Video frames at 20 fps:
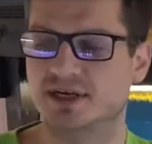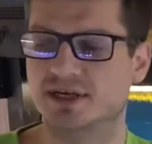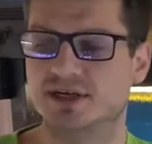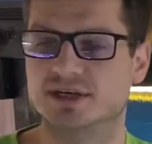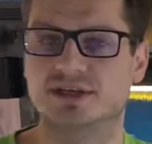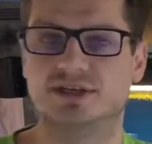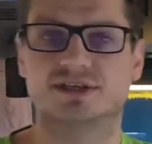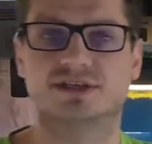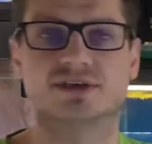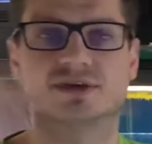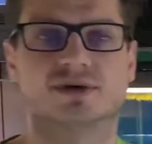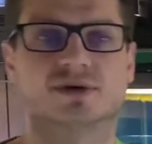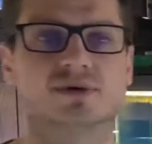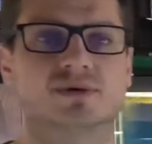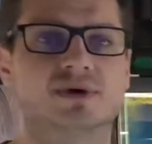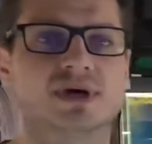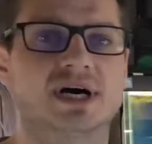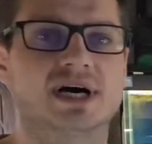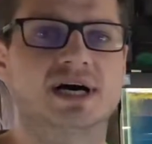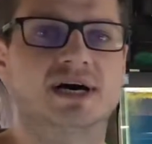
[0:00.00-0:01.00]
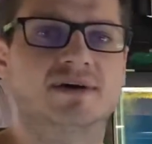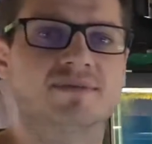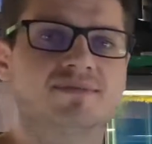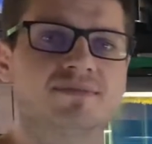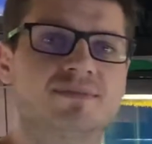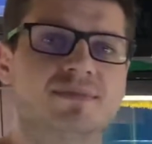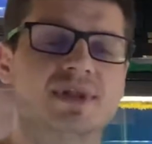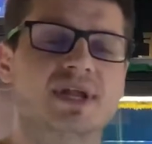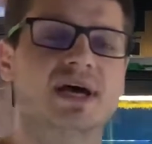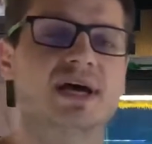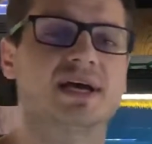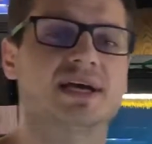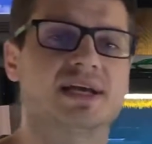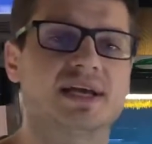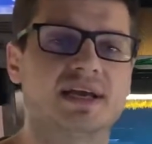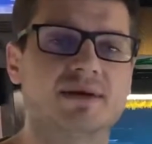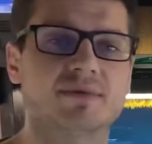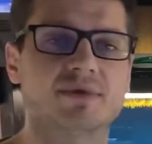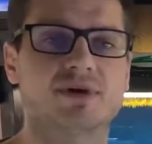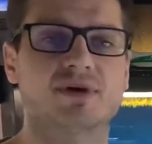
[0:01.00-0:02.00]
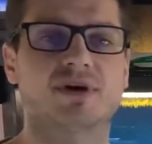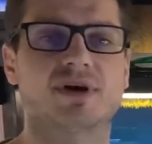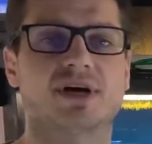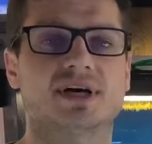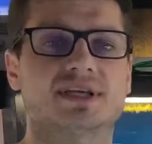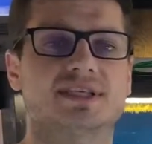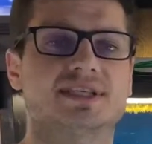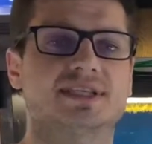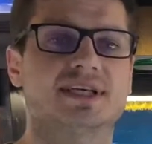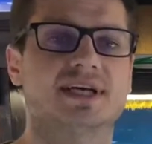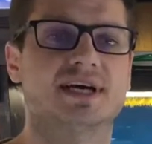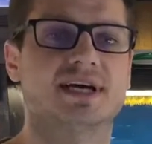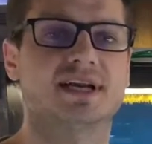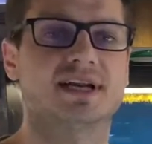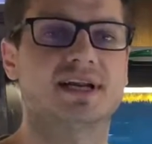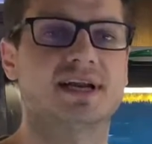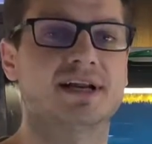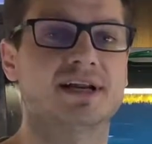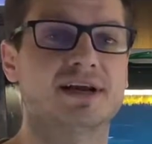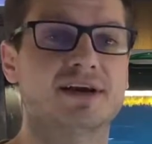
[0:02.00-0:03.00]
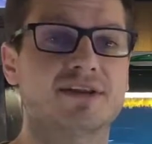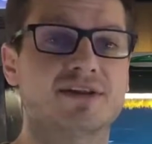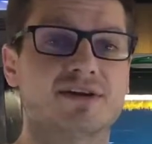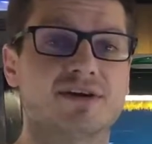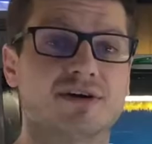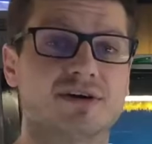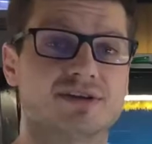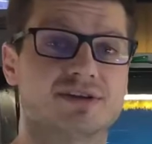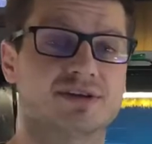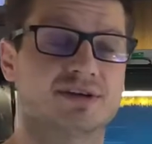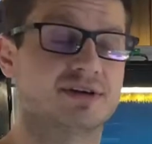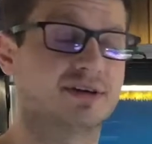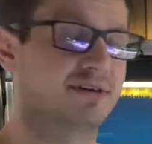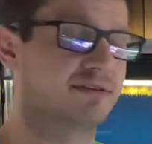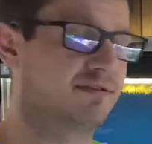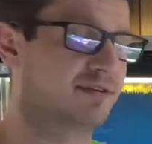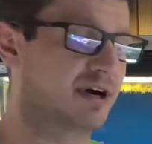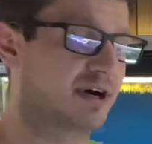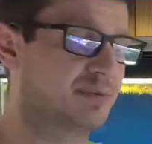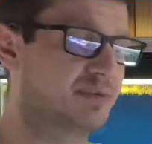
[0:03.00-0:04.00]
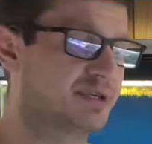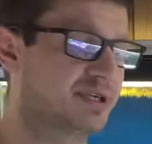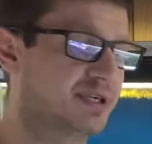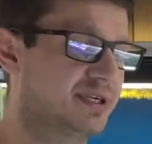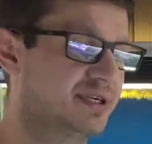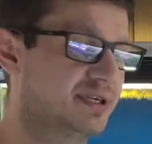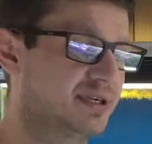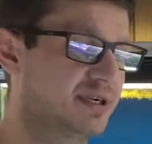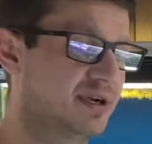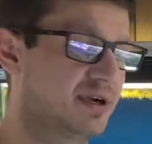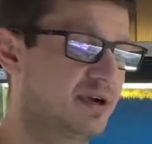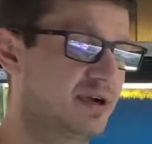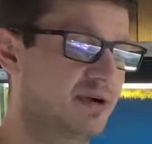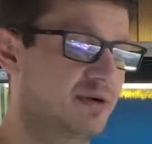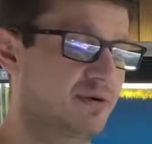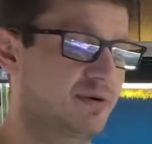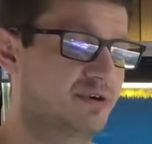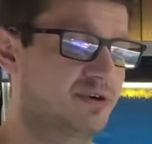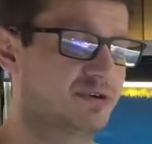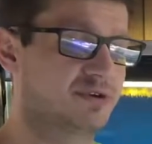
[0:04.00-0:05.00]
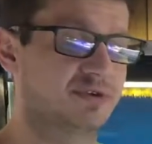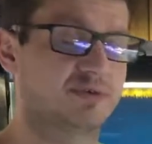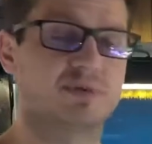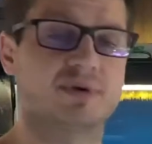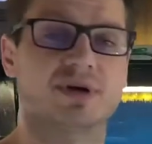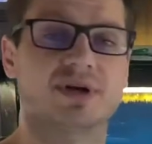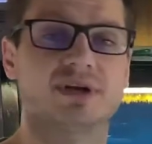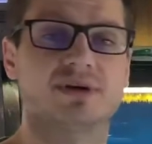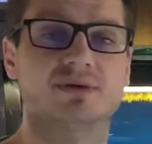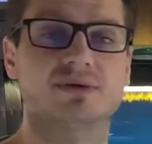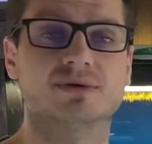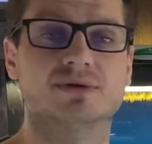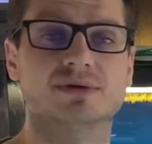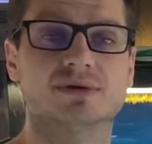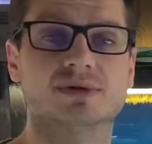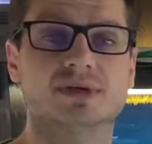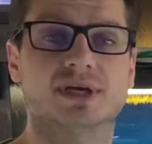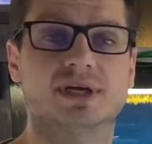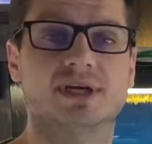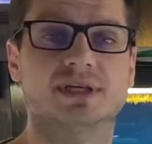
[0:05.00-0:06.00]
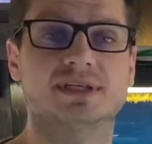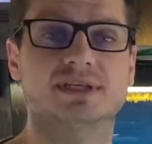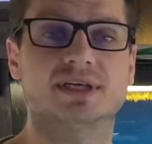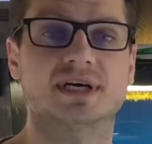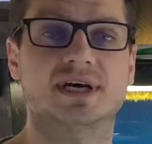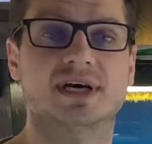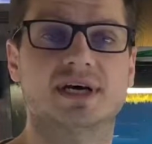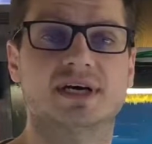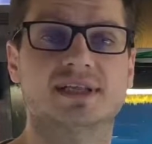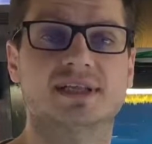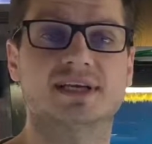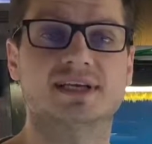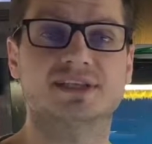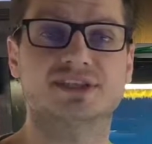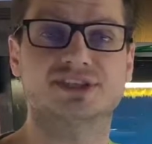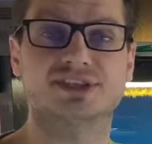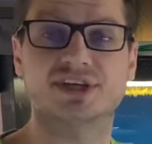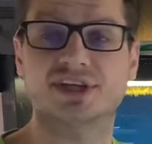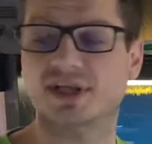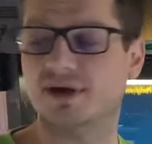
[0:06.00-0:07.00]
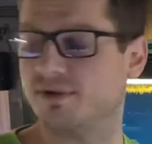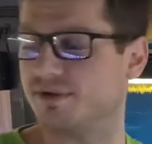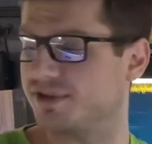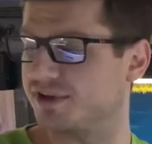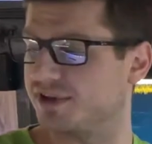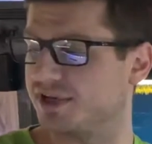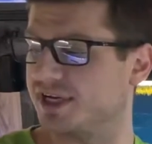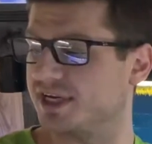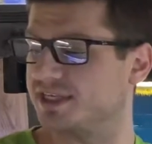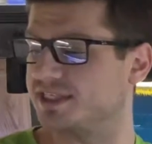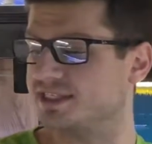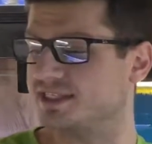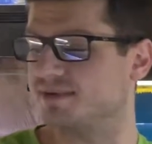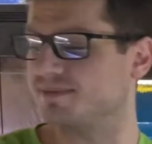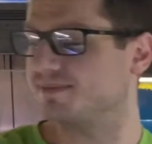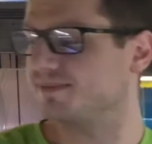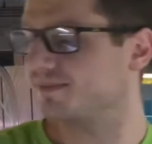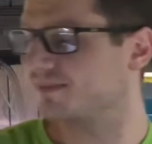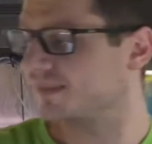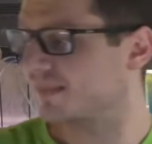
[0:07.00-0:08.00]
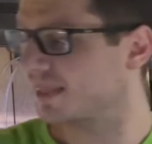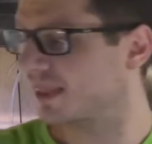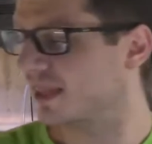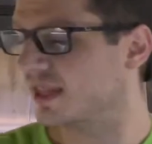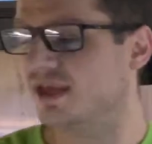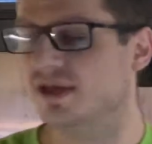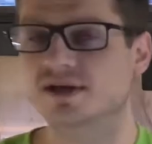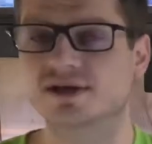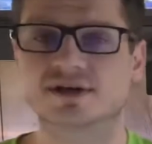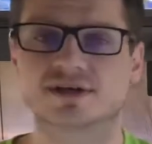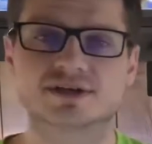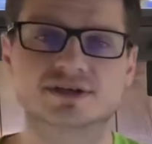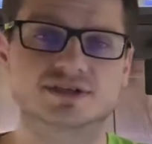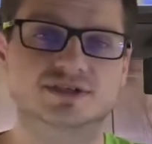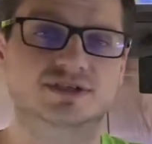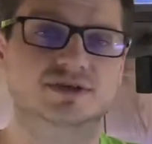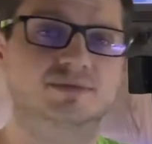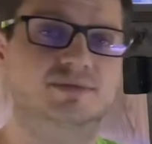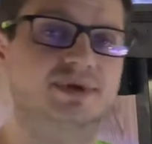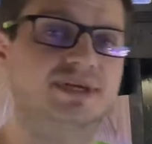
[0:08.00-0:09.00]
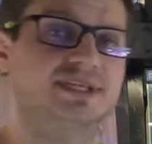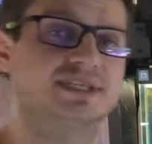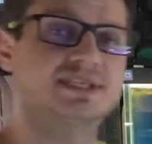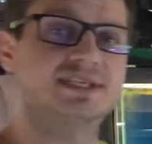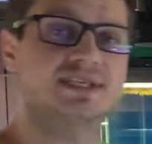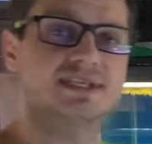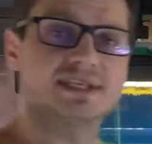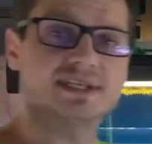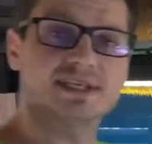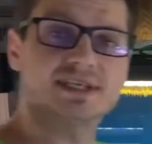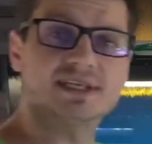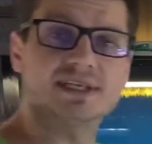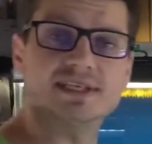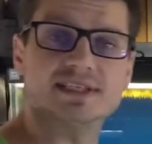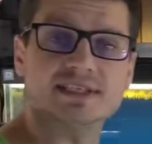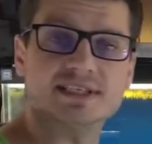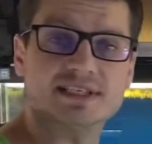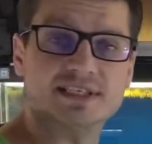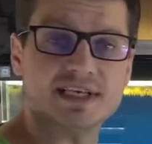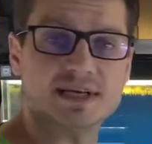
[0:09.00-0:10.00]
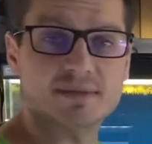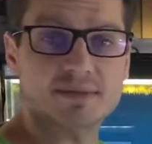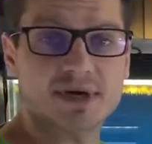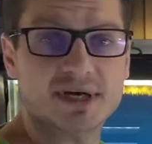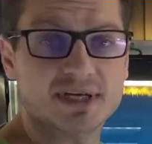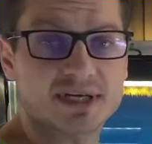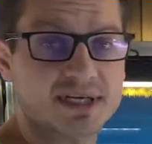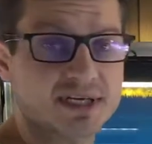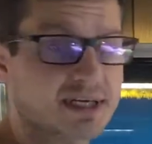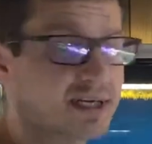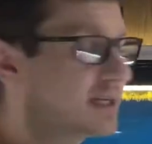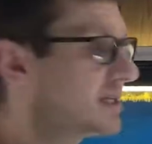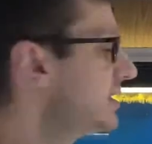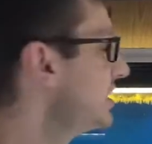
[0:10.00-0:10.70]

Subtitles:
So I came across another alternative option, which was pretty cool, and I'd like to share that with you guys. So basically, it's the same idea.